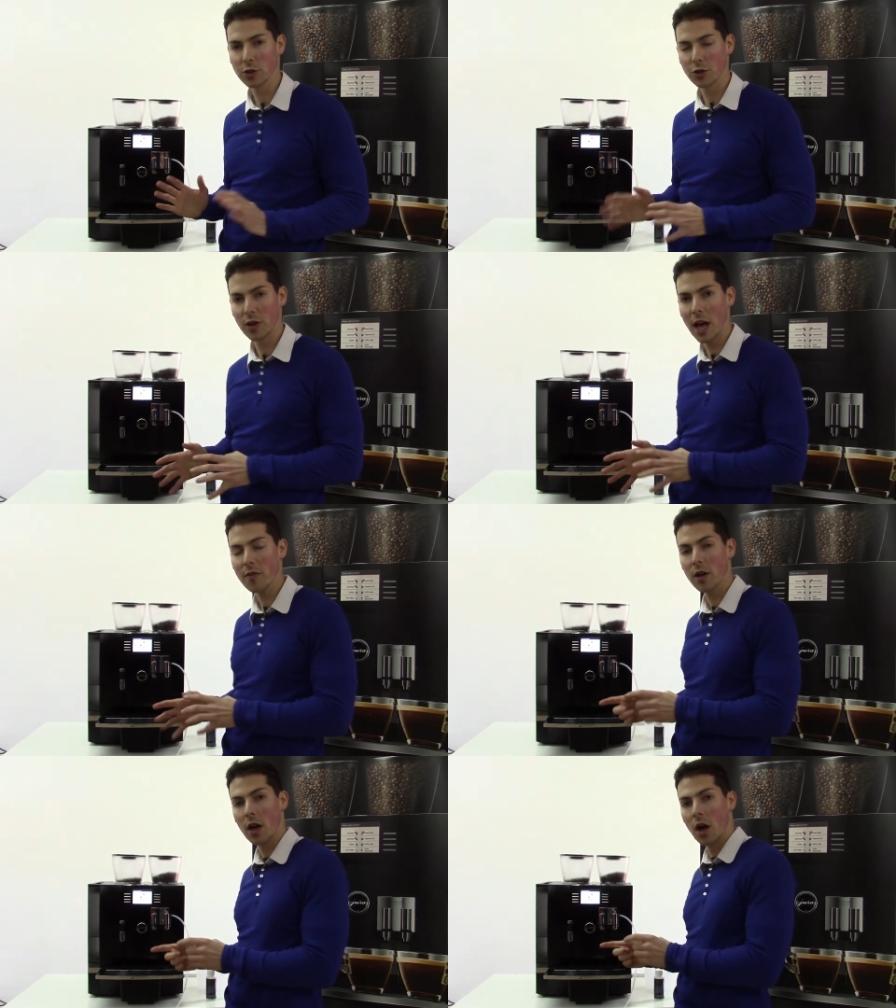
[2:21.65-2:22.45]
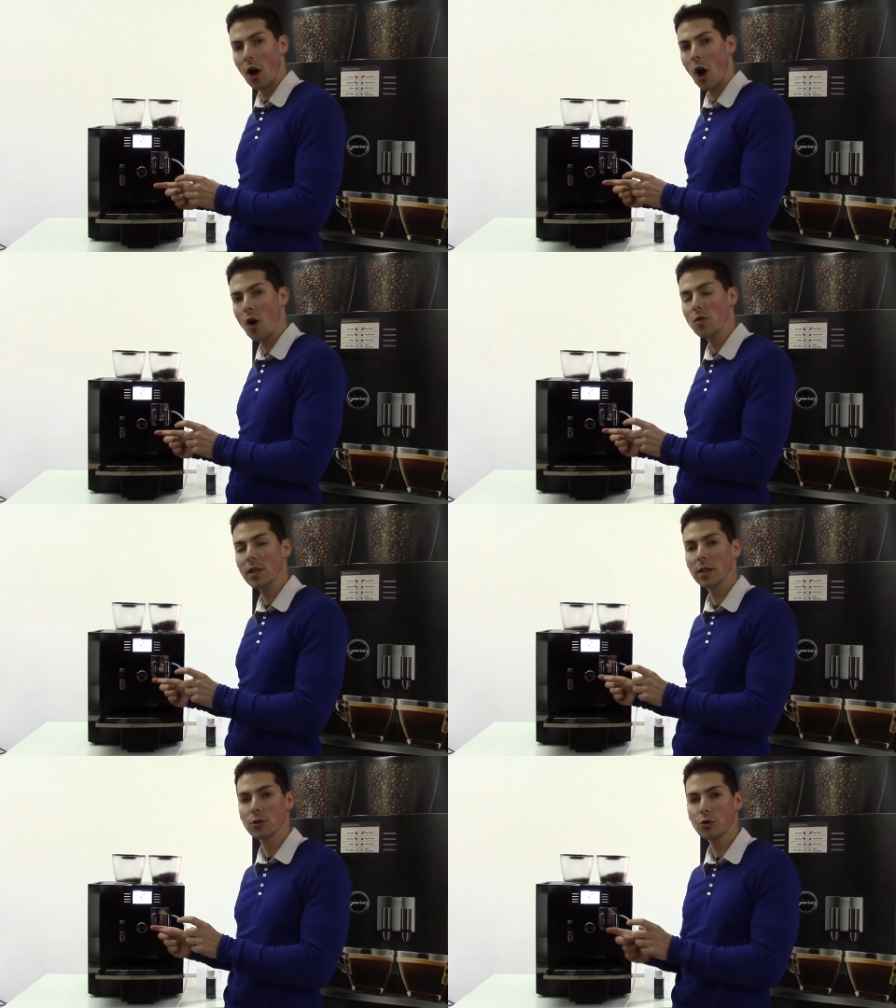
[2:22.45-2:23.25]
So to have
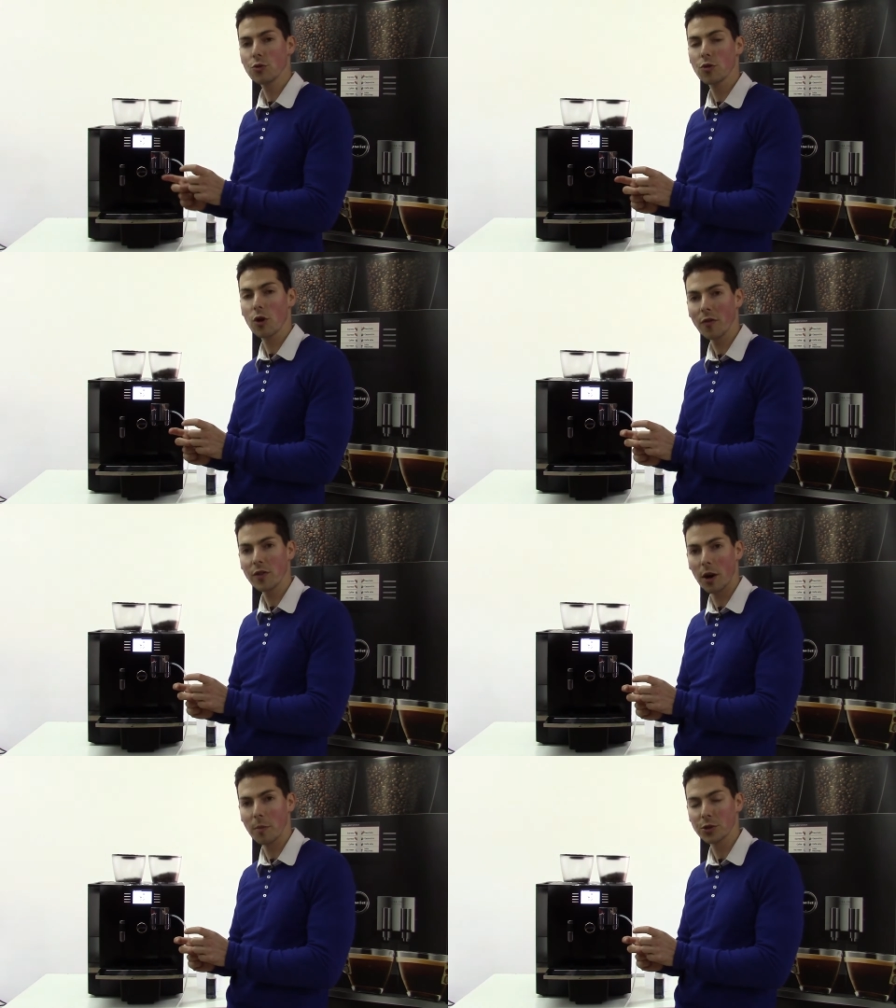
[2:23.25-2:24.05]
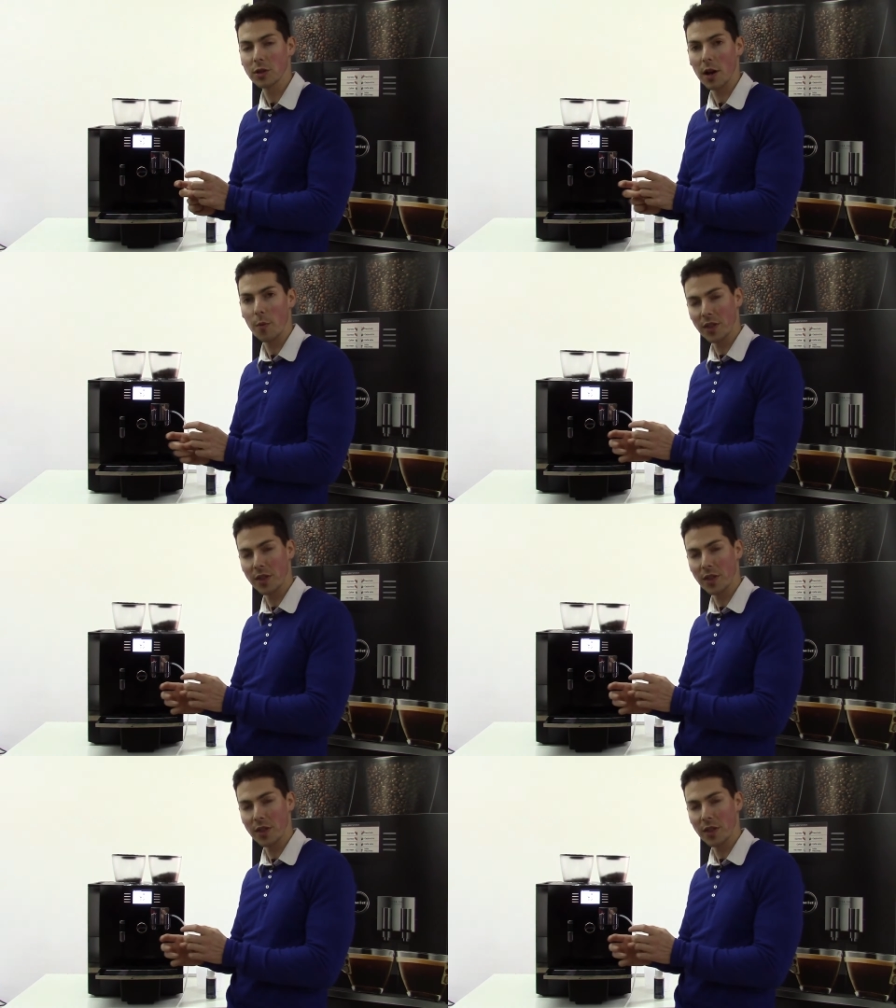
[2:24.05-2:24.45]
only a two coffee option